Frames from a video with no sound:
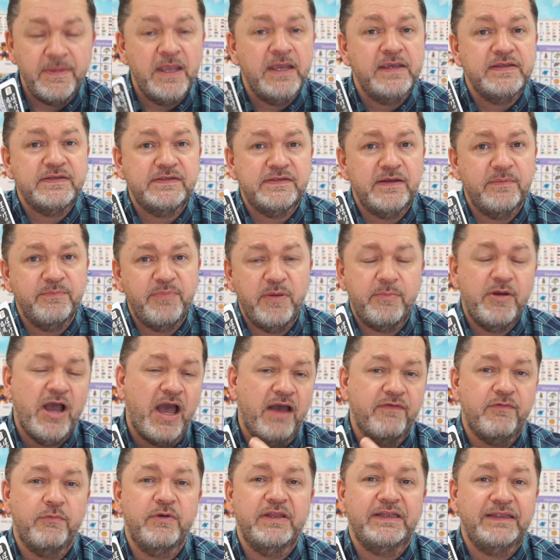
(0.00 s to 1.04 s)
Some people
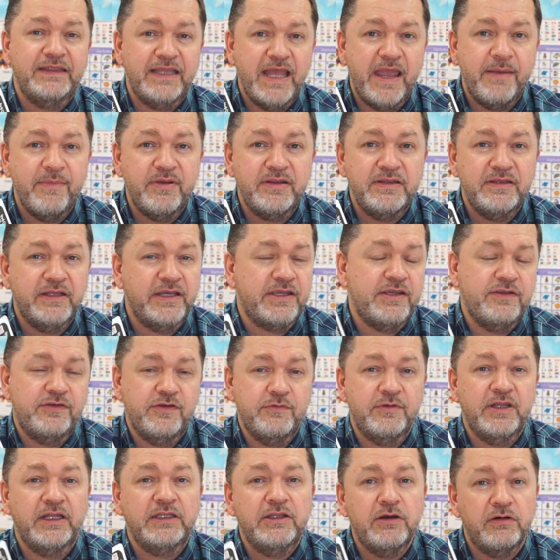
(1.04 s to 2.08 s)
have it with lemon, like you do
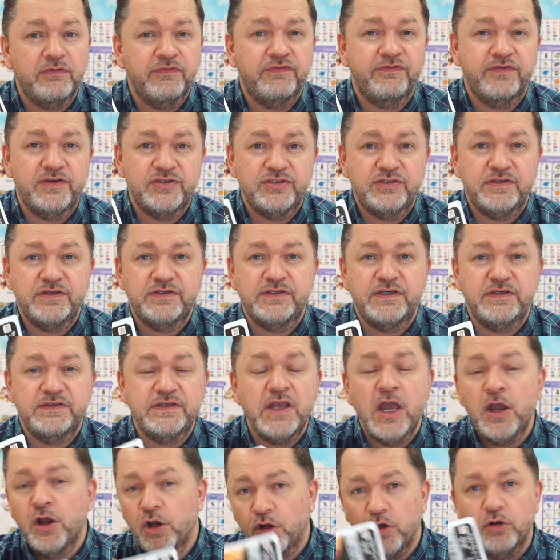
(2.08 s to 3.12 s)
with a lot of fish dishes
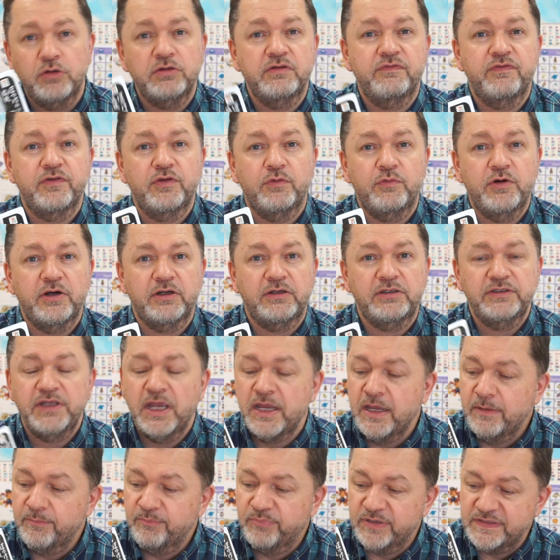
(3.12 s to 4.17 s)
all over the world.
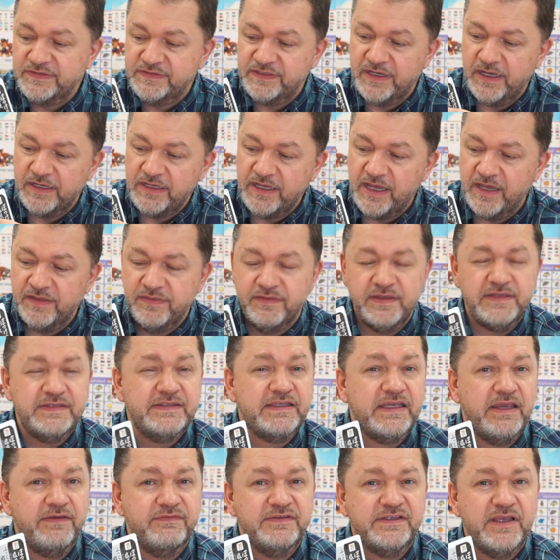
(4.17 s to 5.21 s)
But yeah, this
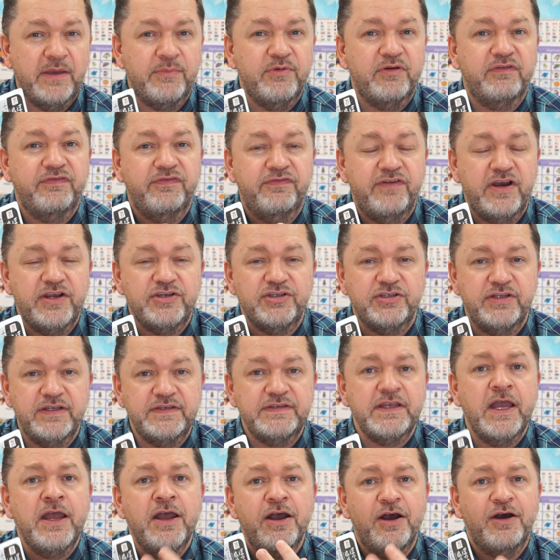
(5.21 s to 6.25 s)
gives a bit of
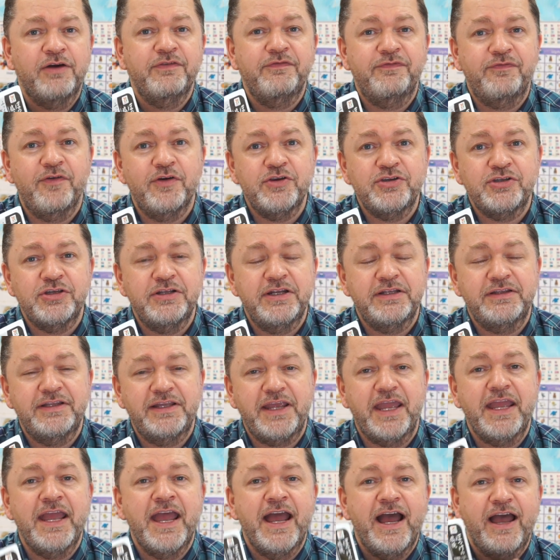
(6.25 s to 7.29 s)
freshness.
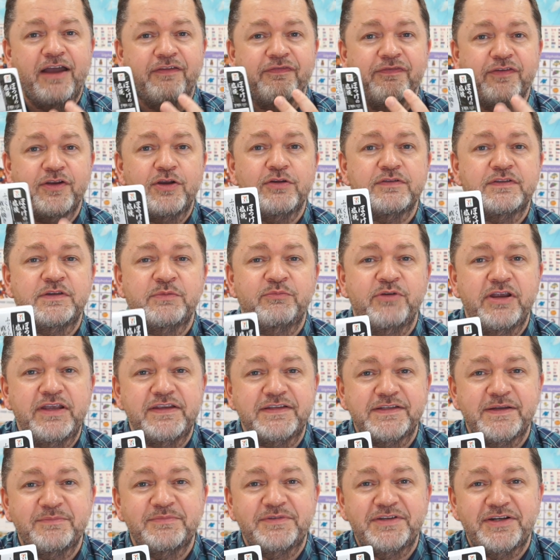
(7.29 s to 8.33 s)
Unfortunately, I forgot to bring
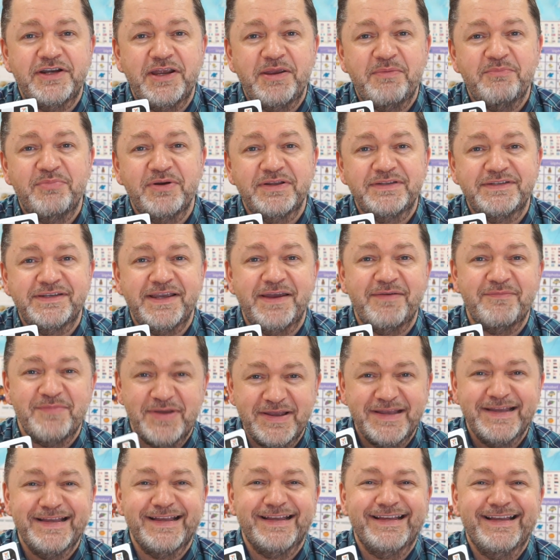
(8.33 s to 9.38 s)
some today, but
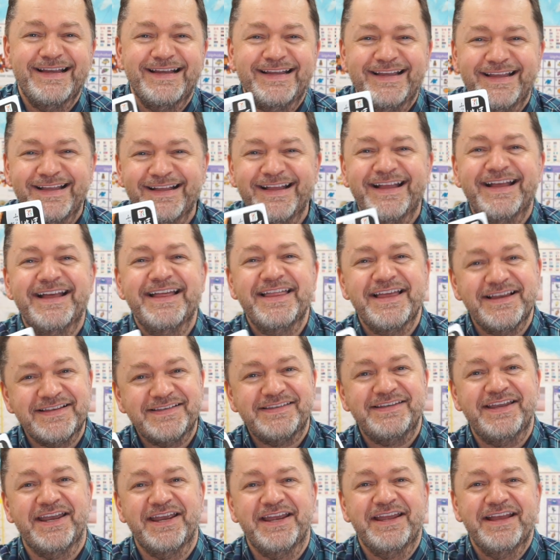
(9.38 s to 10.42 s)
that's
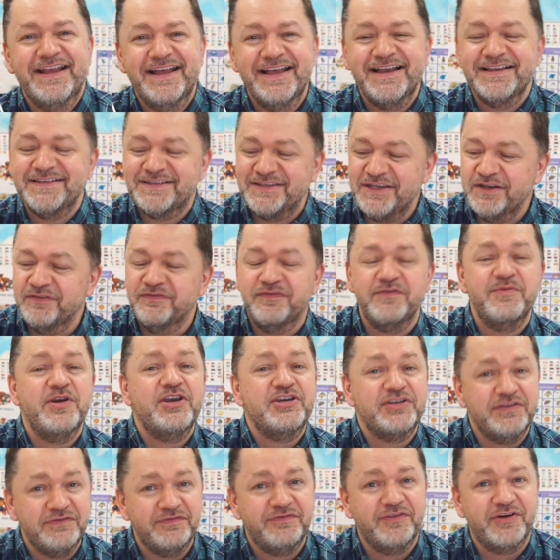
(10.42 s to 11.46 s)
the
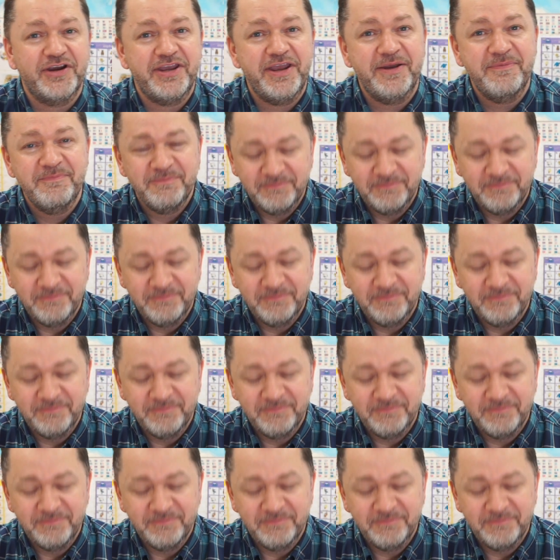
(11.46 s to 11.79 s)
information for you.